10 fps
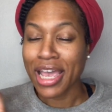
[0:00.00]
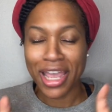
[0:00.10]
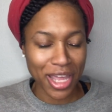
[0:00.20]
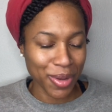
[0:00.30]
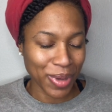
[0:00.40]

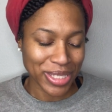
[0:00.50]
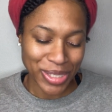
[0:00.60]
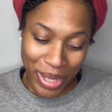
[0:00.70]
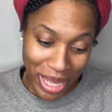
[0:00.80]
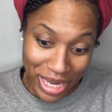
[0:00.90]
Anyways,
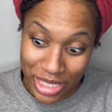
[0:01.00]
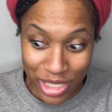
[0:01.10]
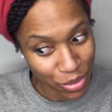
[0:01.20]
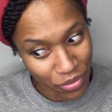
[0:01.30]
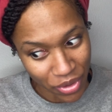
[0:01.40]
okay, let's just
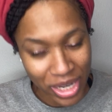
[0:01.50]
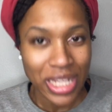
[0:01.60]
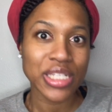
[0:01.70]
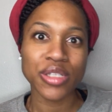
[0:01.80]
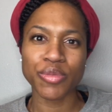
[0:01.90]
move on.
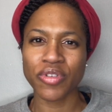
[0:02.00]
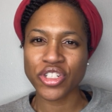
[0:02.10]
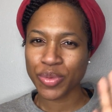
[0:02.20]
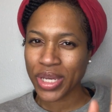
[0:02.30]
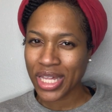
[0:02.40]
Let's just move on.
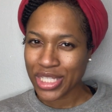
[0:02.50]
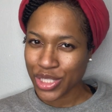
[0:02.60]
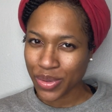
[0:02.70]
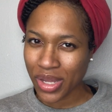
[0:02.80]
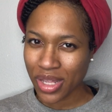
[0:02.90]
Should we get
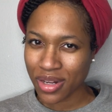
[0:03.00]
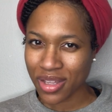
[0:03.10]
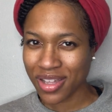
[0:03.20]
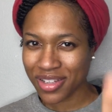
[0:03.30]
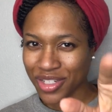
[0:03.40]
into
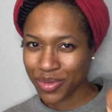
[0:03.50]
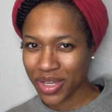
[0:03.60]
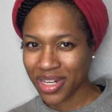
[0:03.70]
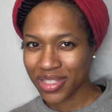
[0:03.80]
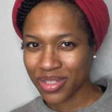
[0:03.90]
it? Should we
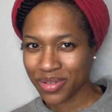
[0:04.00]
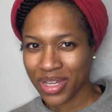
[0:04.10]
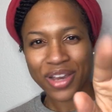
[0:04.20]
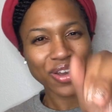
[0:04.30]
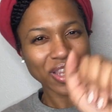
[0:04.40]
get into it?
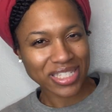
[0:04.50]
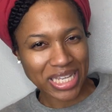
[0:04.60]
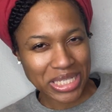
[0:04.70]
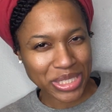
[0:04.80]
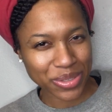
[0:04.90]
Okay, let's get
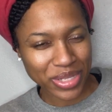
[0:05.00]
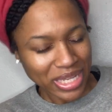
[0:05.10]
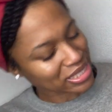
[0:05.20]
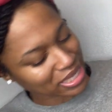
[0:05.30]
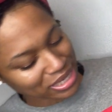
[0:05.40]
into it.
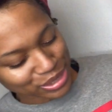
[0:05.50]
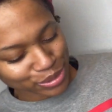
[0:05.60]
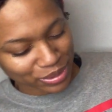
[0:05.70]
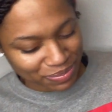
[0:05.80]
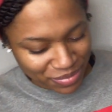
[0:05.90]
Let's get into it.